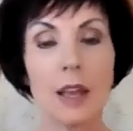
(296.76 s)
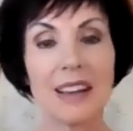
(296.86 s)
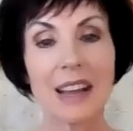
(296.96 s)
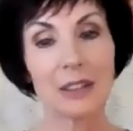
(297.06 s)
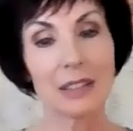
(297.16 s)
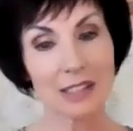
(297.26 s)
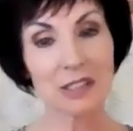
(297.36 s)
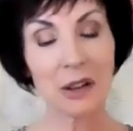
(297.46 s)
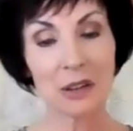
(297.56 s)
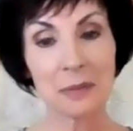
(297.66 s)
Now let's
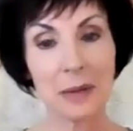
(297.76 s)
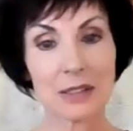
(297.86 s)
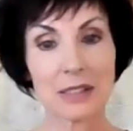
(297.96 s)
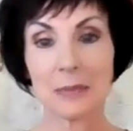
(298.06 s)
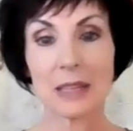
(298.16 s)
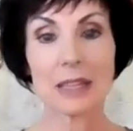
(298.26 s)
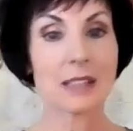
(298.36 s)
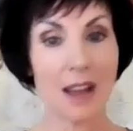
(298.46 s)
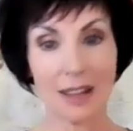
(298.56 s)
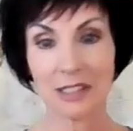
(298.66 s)
talk about some things
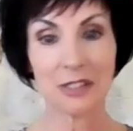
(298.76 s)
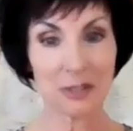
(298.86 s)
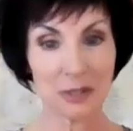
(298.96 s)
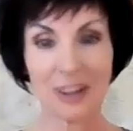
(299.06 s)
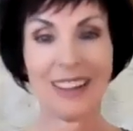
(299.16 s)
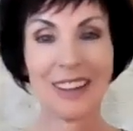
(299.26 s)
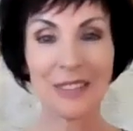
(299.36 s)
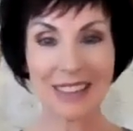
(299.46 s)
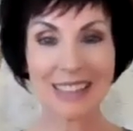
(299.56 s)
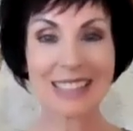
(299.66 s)
not to do
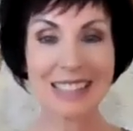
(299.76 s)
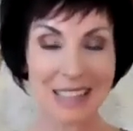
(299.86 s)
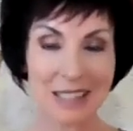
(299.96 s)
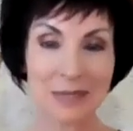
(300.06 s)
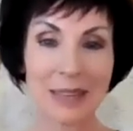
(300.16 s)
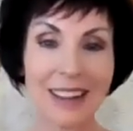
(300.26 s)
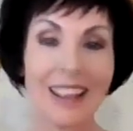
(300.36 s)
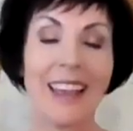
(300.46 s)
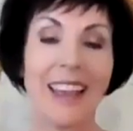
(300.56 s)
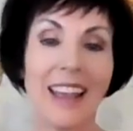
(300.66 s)
with an assessment.
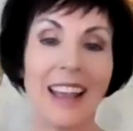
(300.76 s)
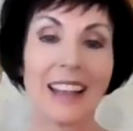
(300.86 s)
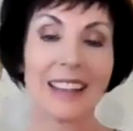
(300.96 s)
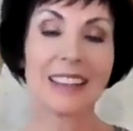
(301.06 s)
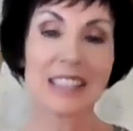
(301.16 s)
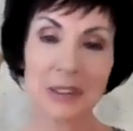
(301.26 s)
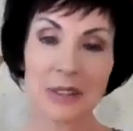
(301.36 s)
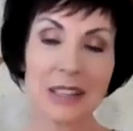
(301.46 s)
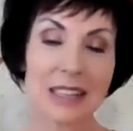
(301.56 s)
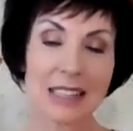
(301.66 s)
And these are
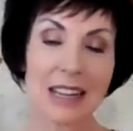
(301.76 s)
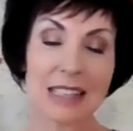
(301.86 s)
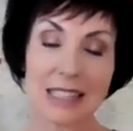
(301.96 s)
things that I